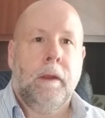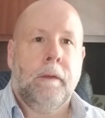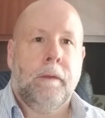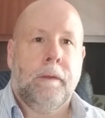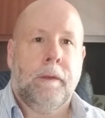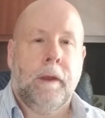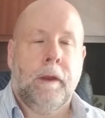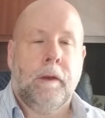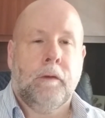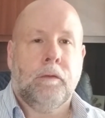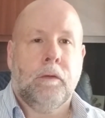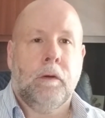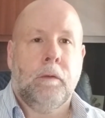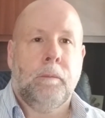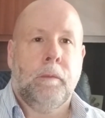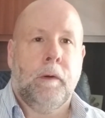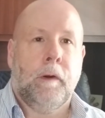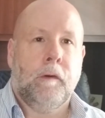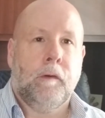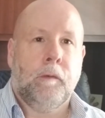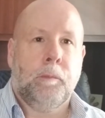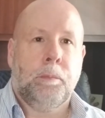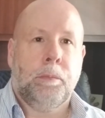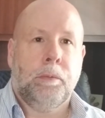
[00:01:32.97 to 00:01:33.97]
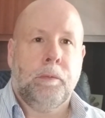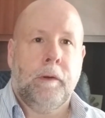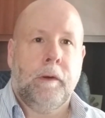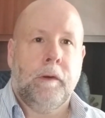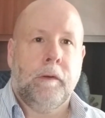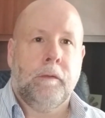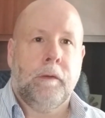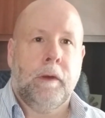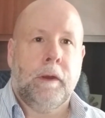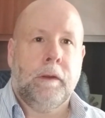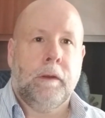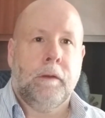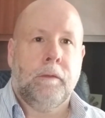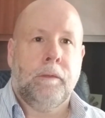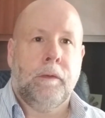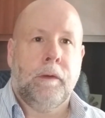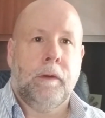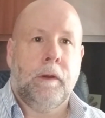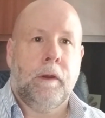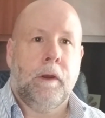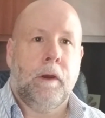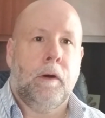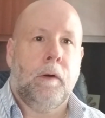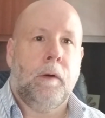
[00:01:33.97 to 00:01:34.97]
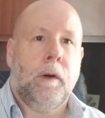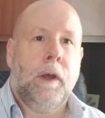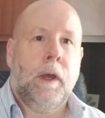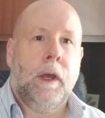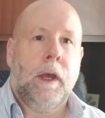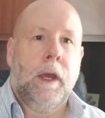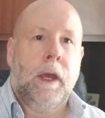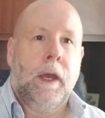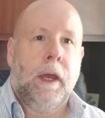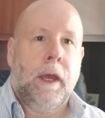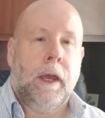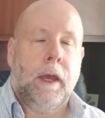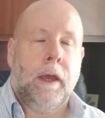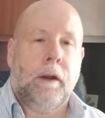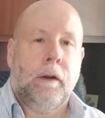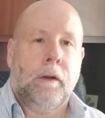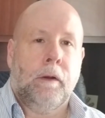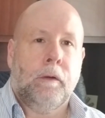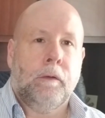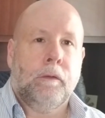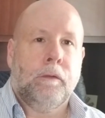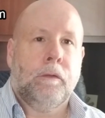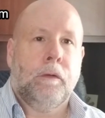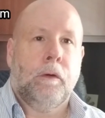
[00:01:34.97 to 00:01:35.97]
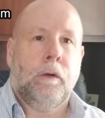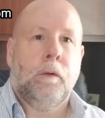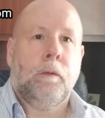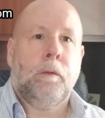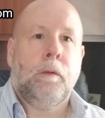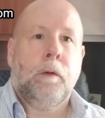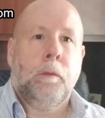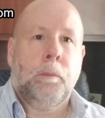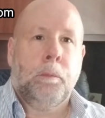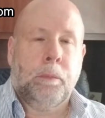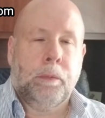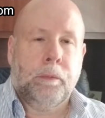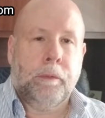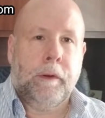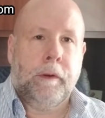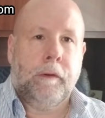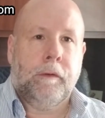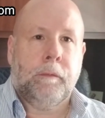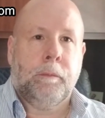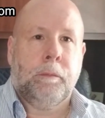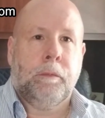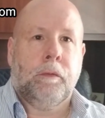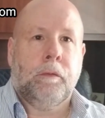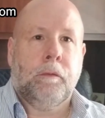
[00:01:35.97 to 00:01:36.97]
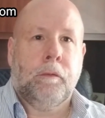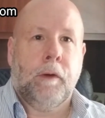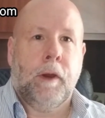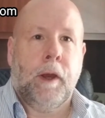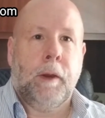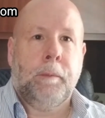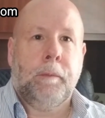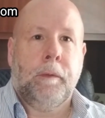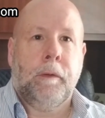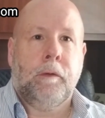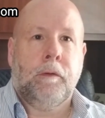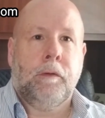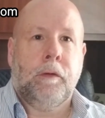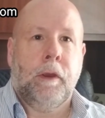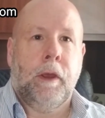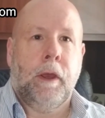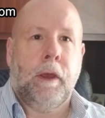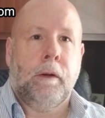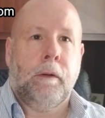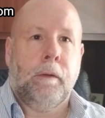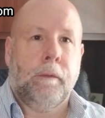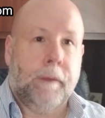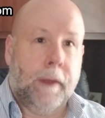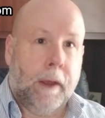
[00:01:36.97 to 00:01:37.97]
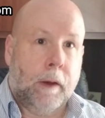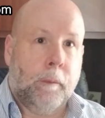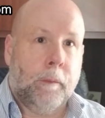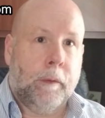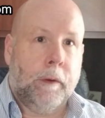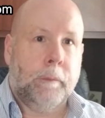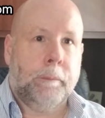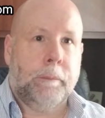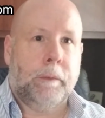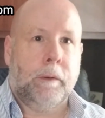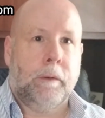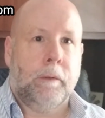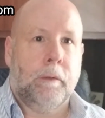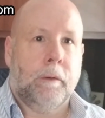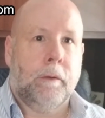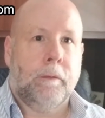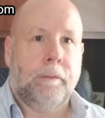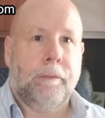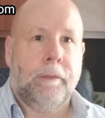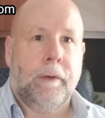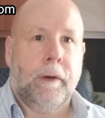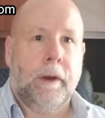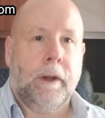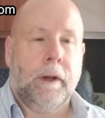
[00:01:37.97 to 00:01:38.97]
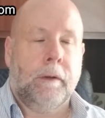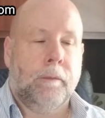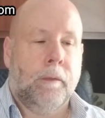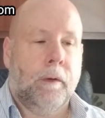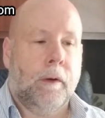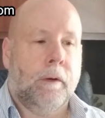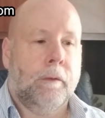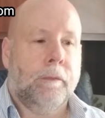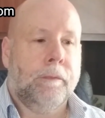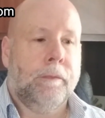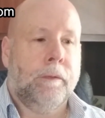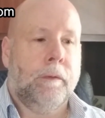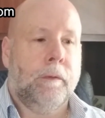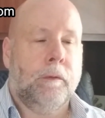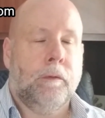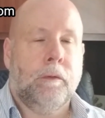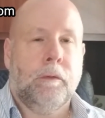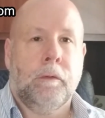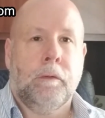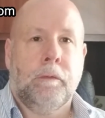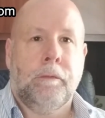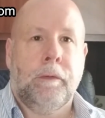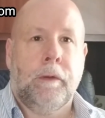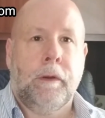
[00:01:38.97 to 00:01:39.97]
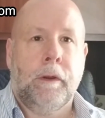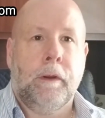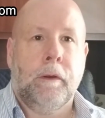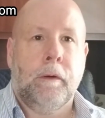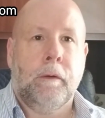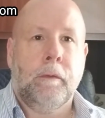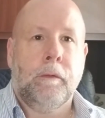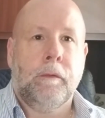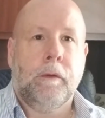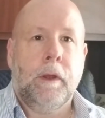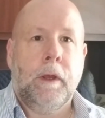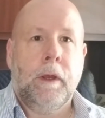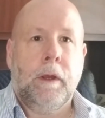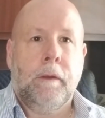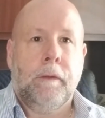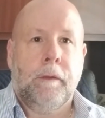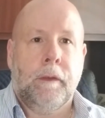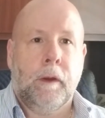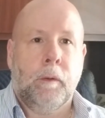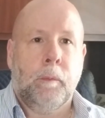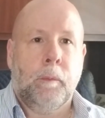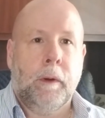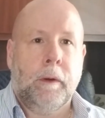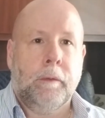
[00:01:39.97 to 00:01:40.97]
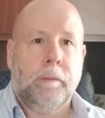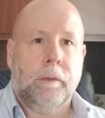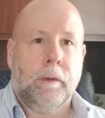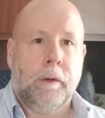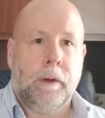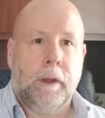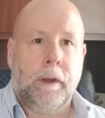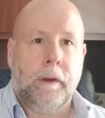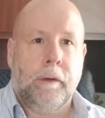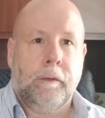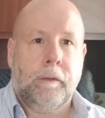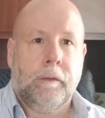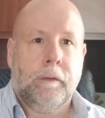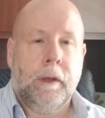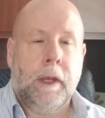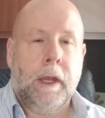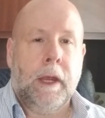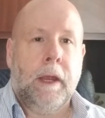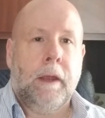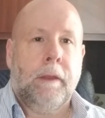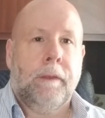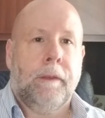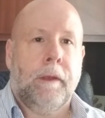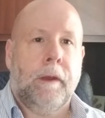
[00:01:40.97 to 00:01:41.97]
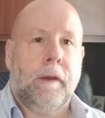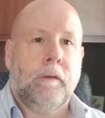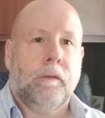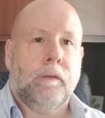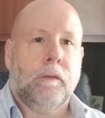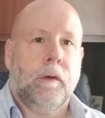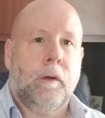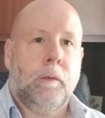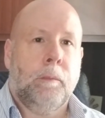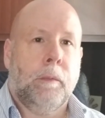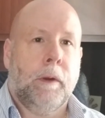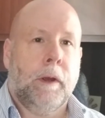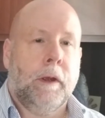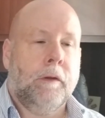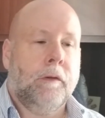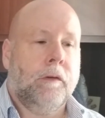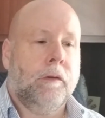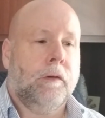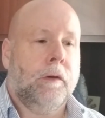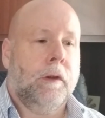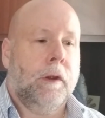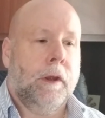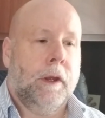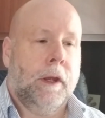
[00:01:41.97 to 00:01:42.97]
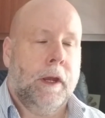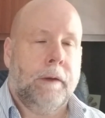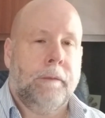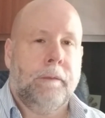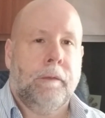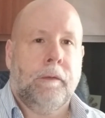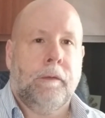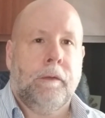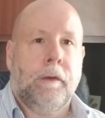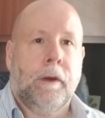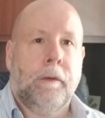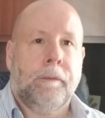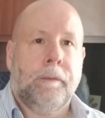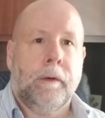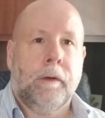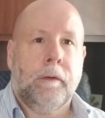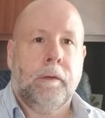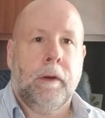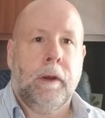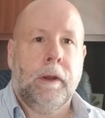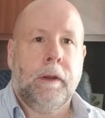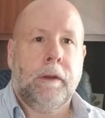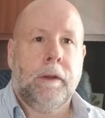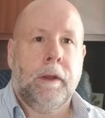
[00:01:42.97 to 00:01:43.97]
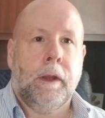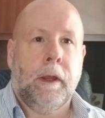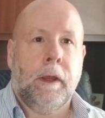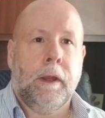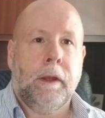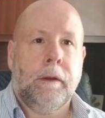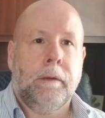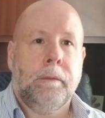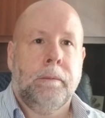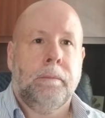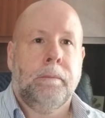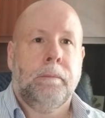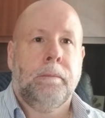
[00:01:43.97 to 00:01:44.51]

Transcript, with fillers: Thanks very much. Please like the video, and also please subscribe to the channel. That way you'll be notified of all future videos that we release. Thanks very much. Have yourself a great day.